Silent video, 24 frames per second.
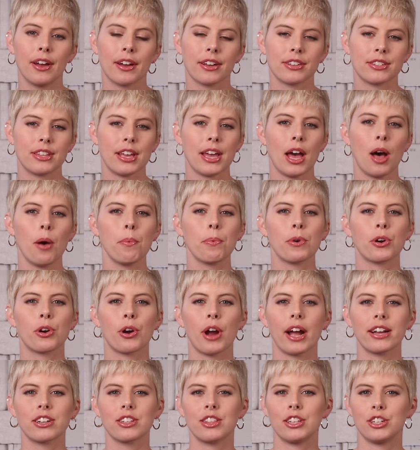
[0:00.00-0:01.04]
because they help
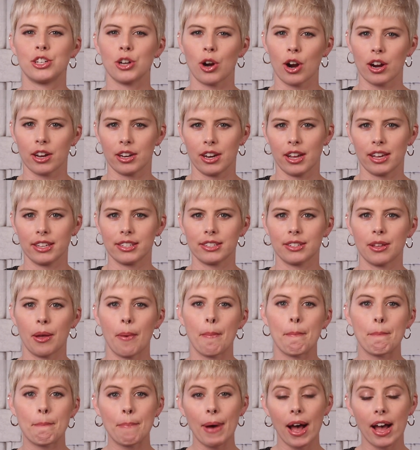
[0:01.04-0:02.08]
correct the darkness,
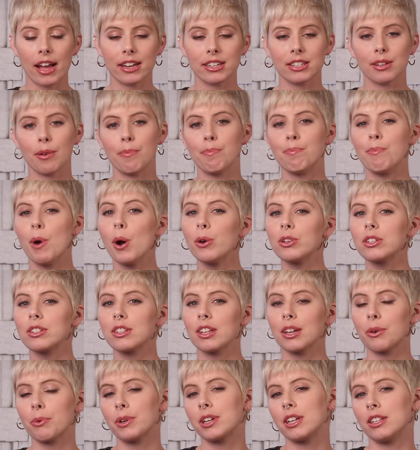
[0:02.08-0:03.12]
but
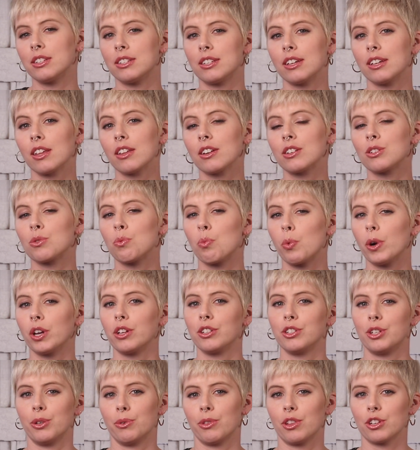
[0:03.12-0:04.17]
most liquid concealers
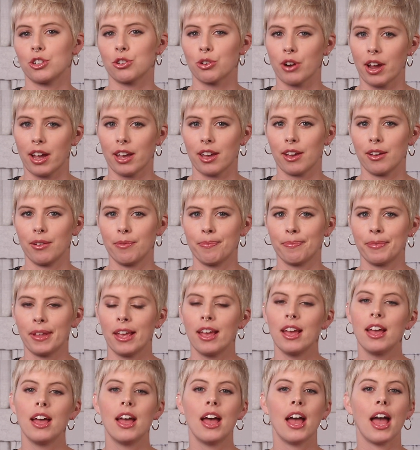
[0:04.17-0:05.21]
will do the trick.
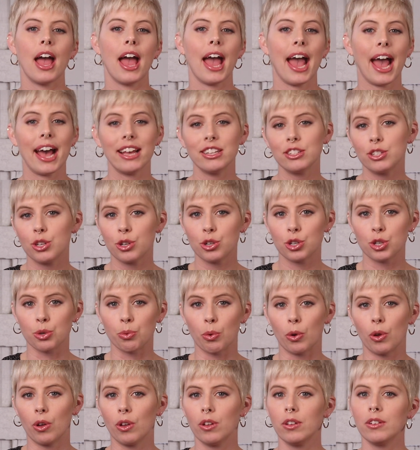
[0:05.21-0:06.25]
As
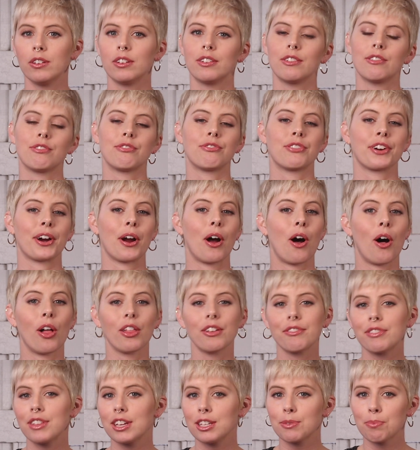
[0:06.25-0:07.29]
usual, for
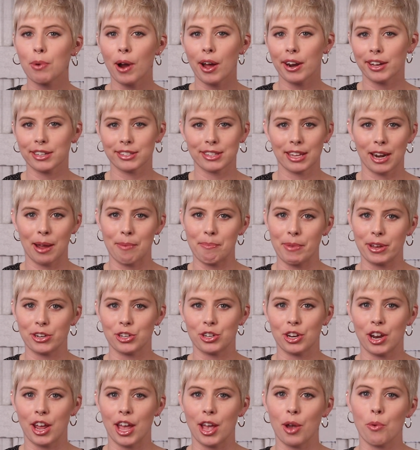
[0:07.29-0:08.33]
all of these products that I'm
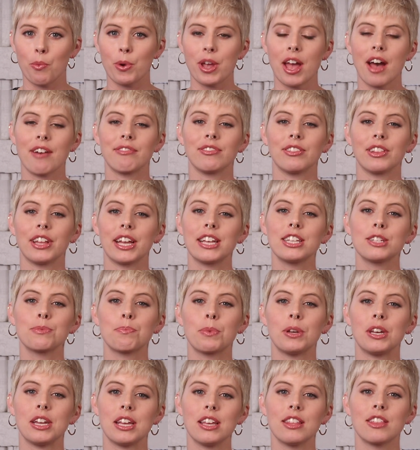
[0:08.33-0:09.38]
mentioning, we have links
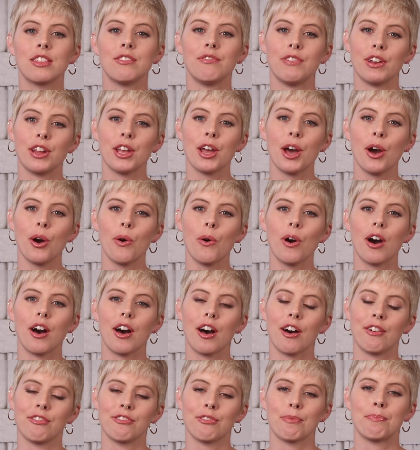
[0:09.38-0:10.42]
beneath the video
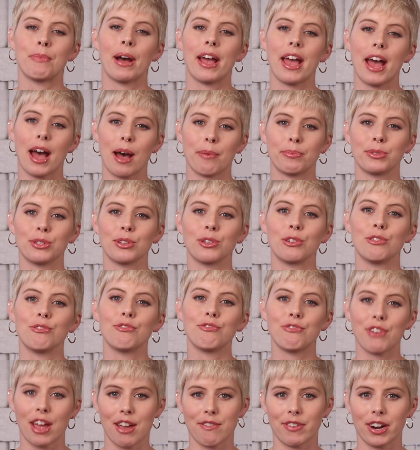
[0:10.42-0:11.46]
of my absolute
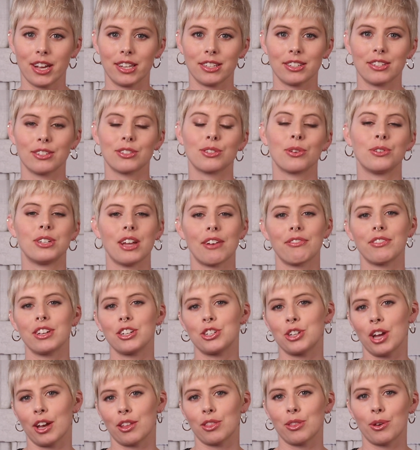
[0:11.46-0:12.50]
favorites, so
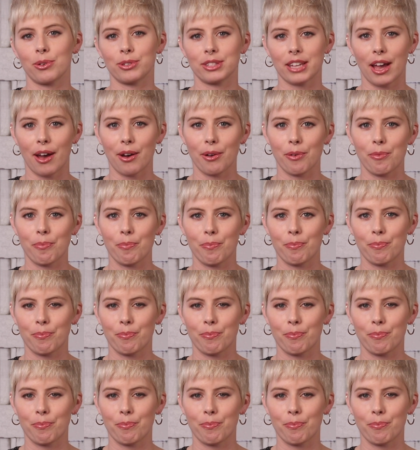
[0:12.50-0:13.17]
definitely check those out.